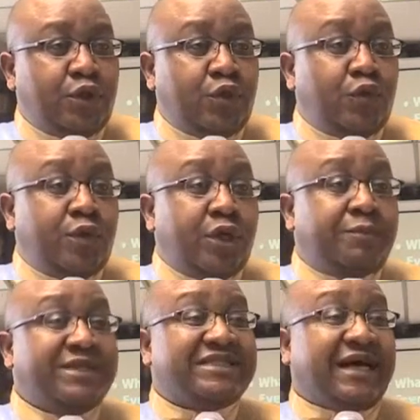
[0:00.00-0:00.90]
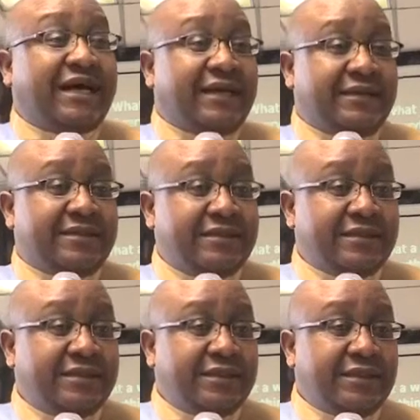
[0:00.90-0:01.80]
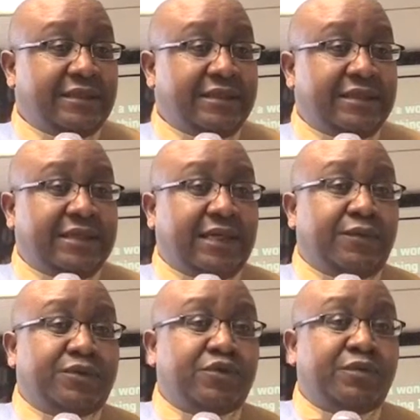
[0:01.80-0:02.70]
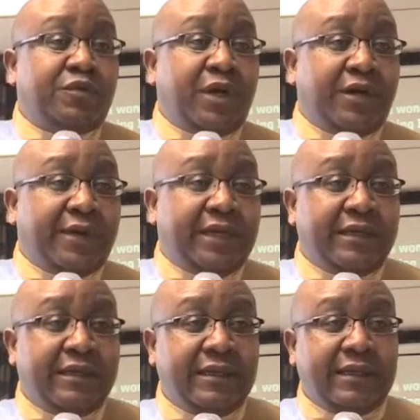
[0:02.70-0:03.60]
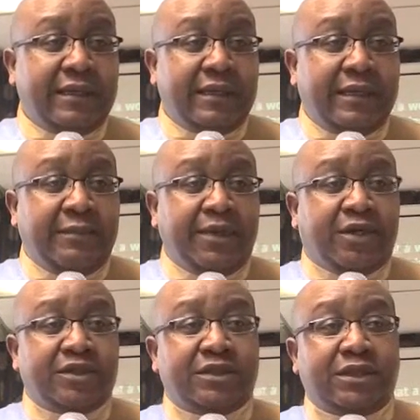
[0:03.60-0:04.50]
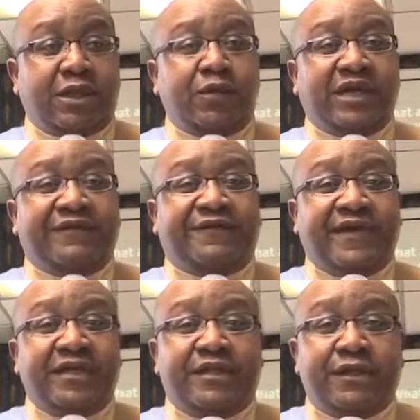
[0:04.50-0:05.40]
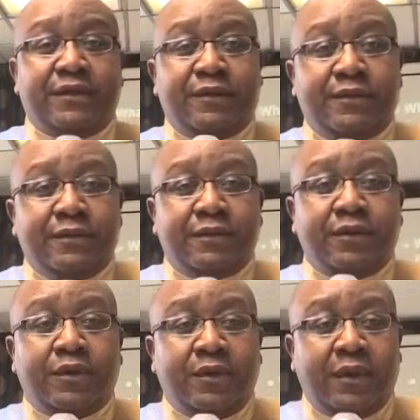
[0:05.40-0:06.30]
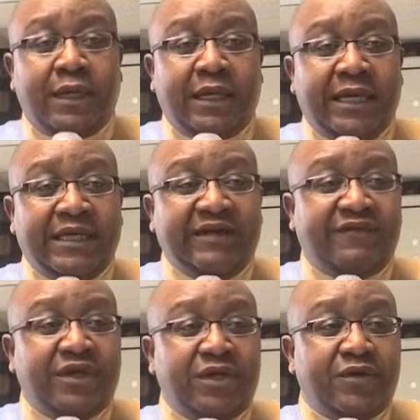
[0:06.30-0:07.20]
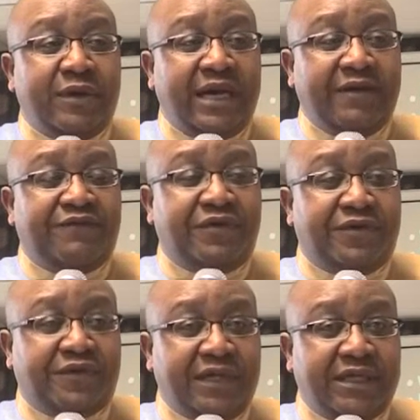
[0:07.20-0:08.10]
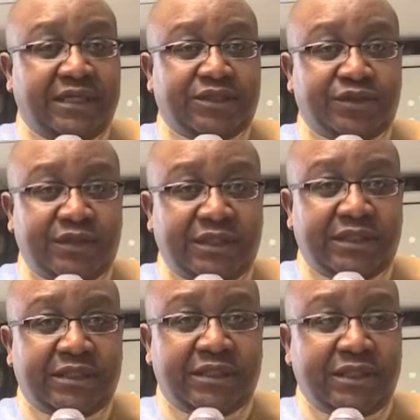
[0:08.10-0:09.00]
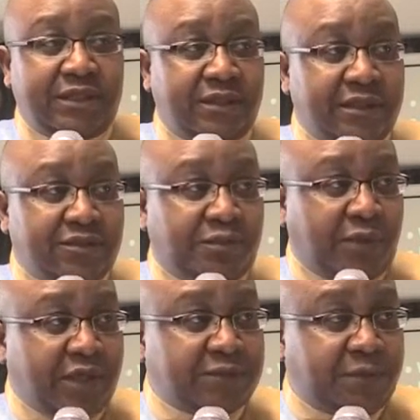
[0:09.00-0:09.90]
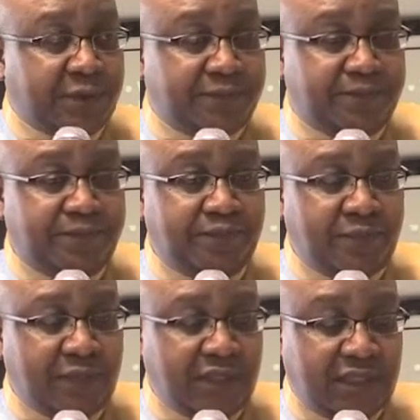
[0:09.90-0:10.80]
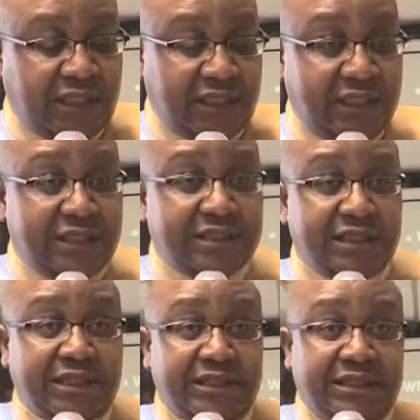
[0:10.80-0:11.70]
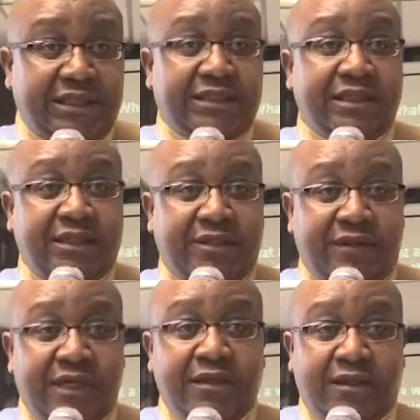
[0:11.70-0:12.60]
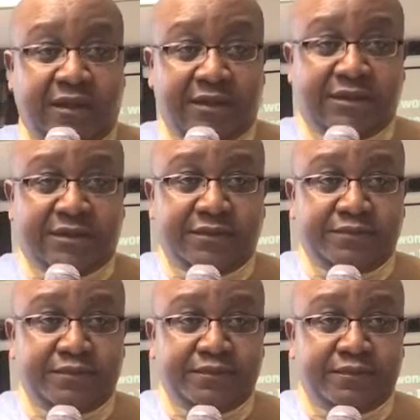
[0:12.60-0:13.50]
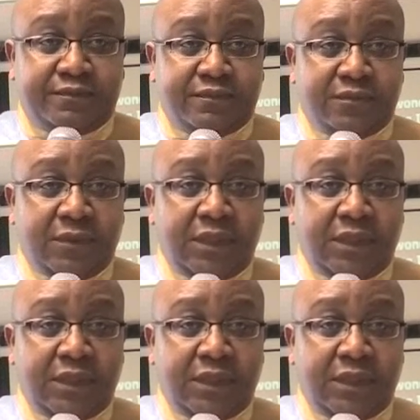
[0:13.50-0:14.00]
you would not be tired, neither would you be weary, because the Lord would have fed you and given you everything that you need in order to prosper. He is indeed a great God. Amen.